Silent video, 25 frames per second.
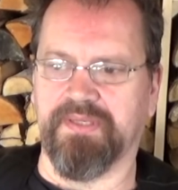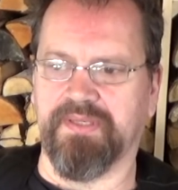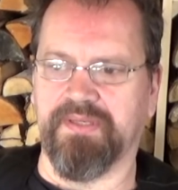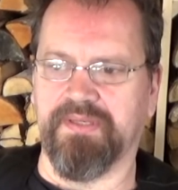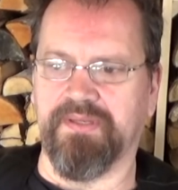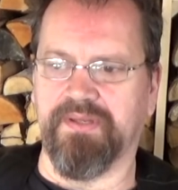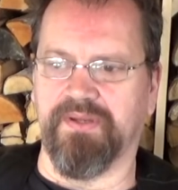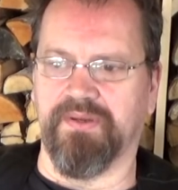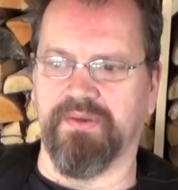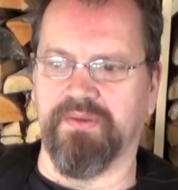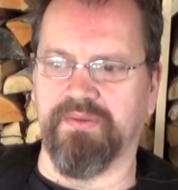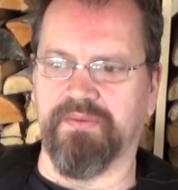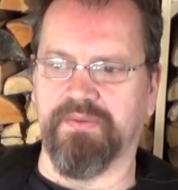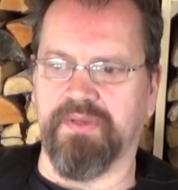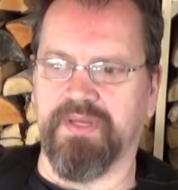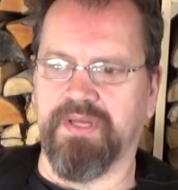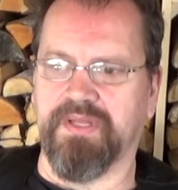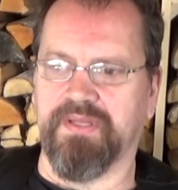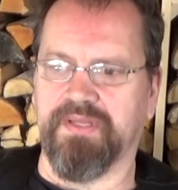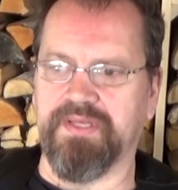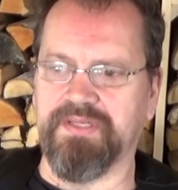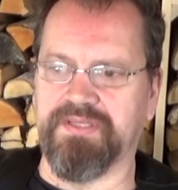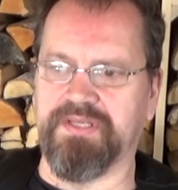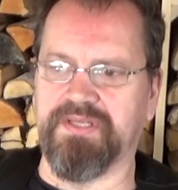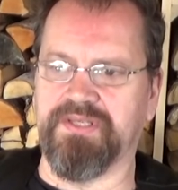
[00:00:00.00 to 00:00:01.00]
You know,
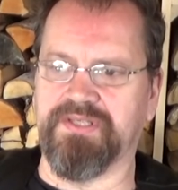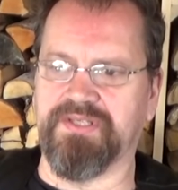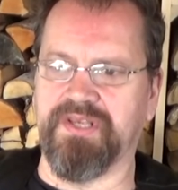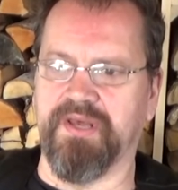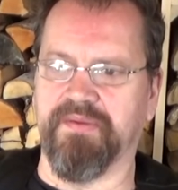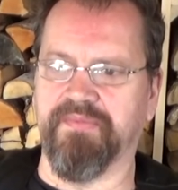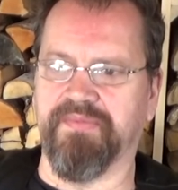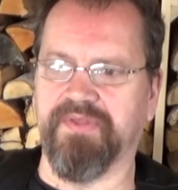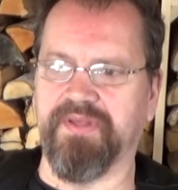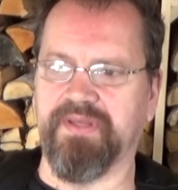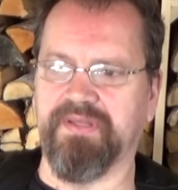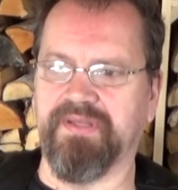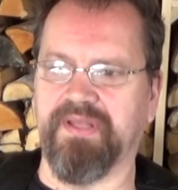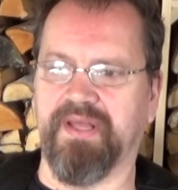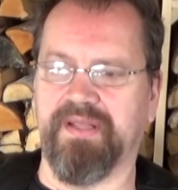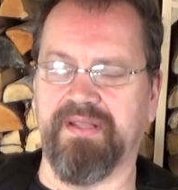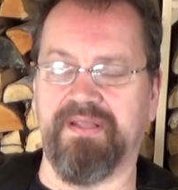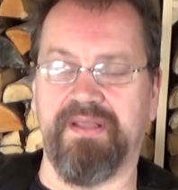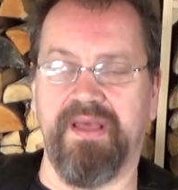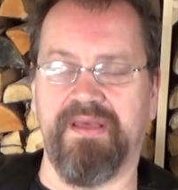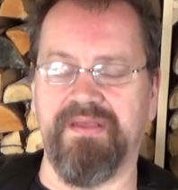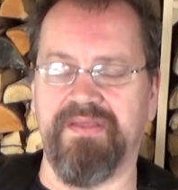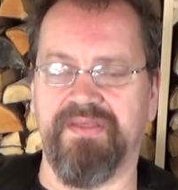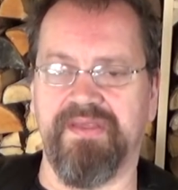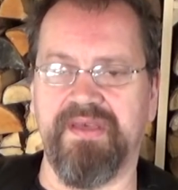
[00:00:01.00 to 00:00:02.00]
this is something that
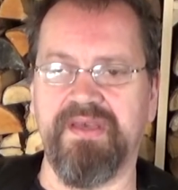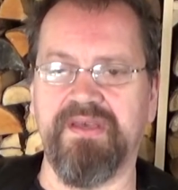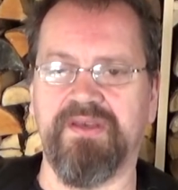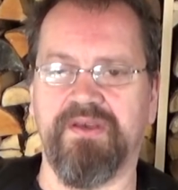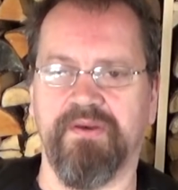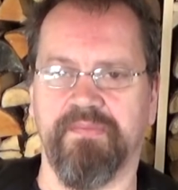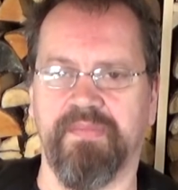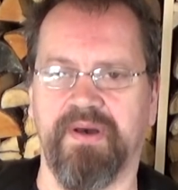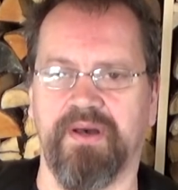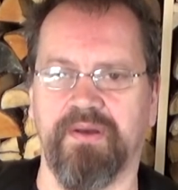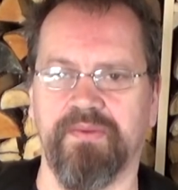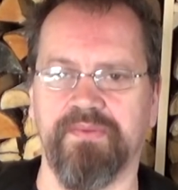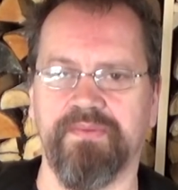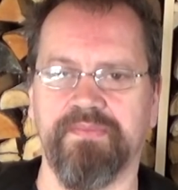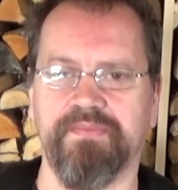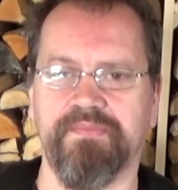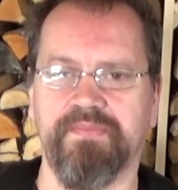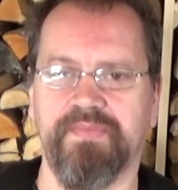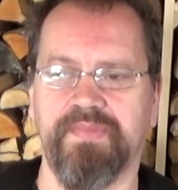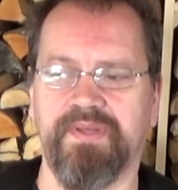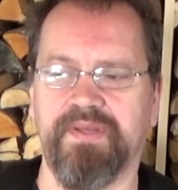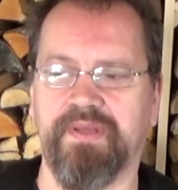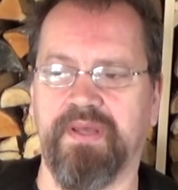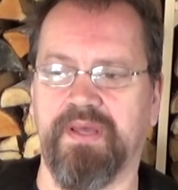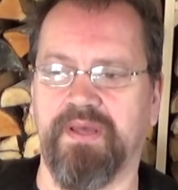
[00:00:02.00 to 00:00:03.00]
they think about
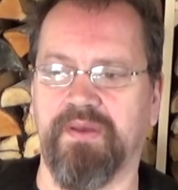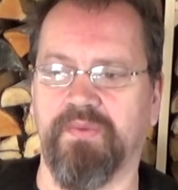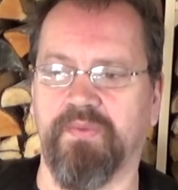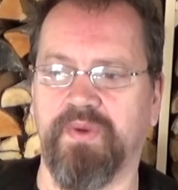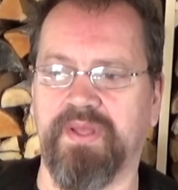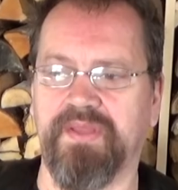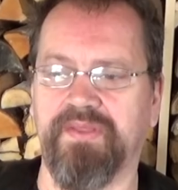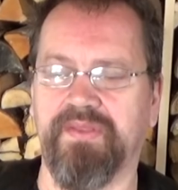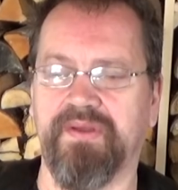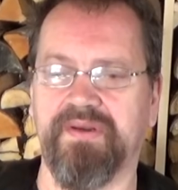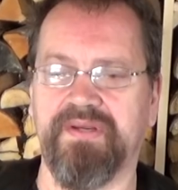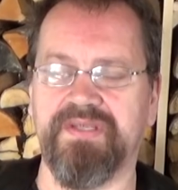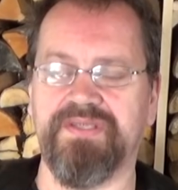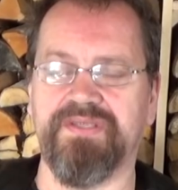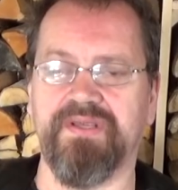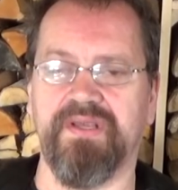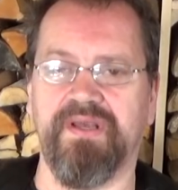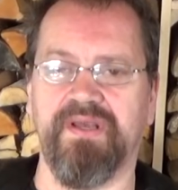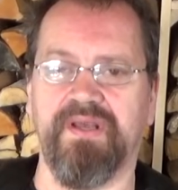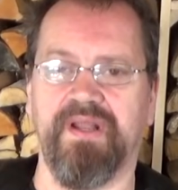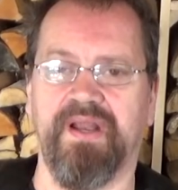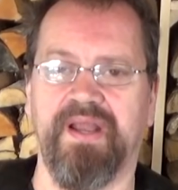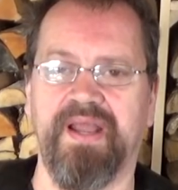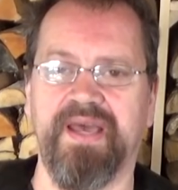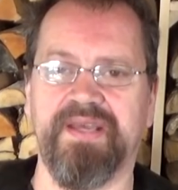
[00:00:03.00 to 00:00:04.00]
when there is
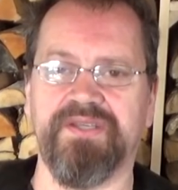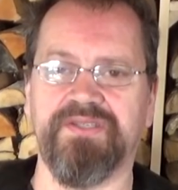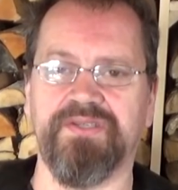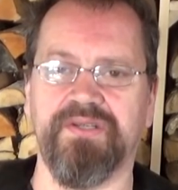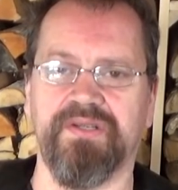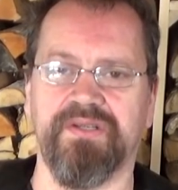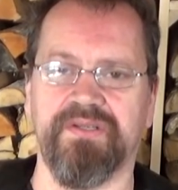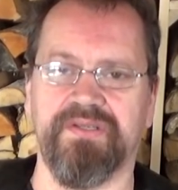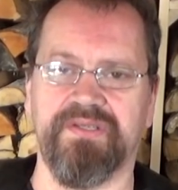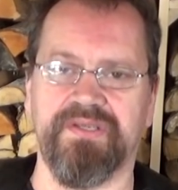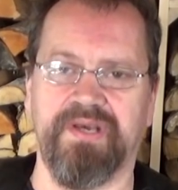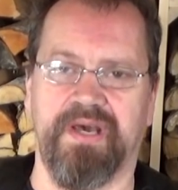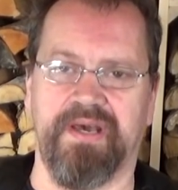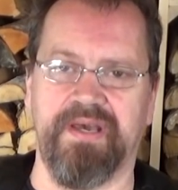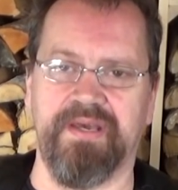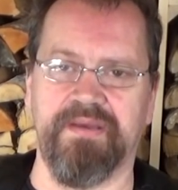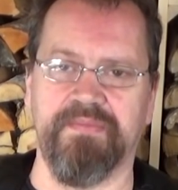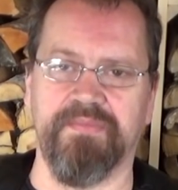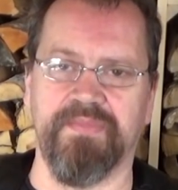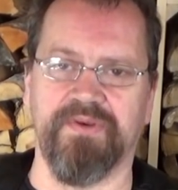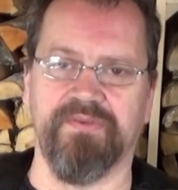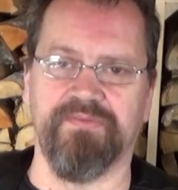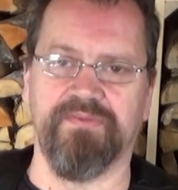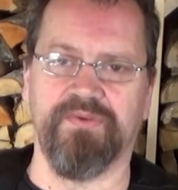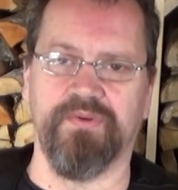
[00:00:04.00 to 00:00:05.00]
election
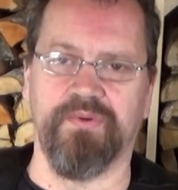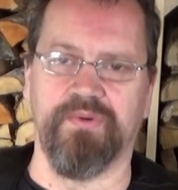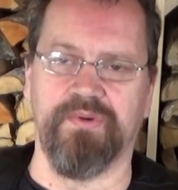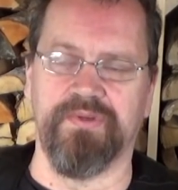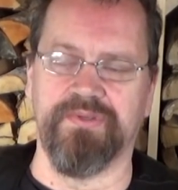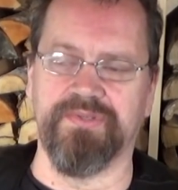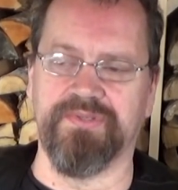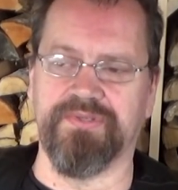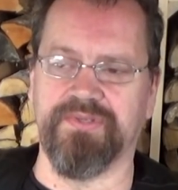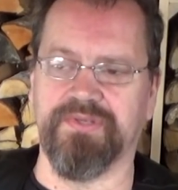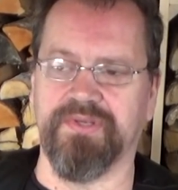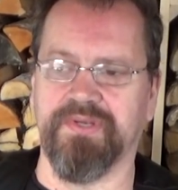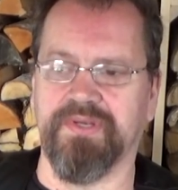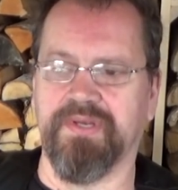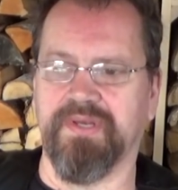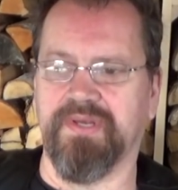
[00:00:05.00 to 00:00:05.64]
time, of course.